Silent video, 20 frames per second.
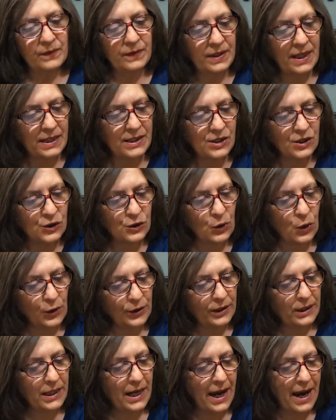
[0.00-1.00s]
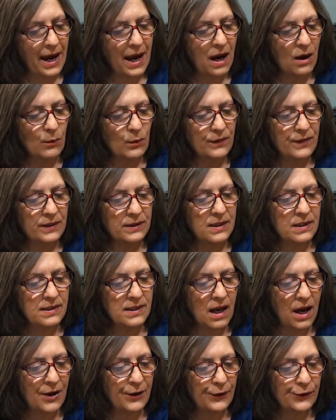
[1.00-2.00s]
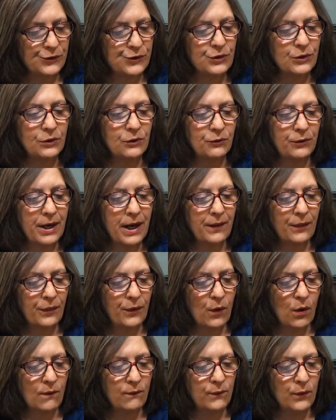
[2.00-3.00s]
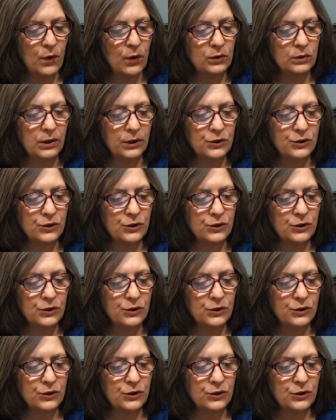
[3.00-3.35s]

They started out with the desire to create thoughtful,